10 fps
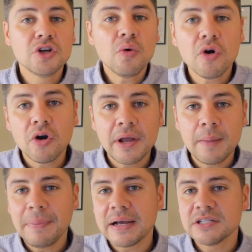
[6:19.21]
Don't earn
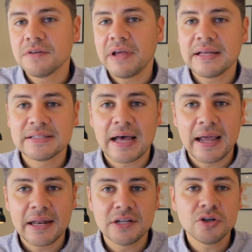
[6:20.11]
it because of anxiety.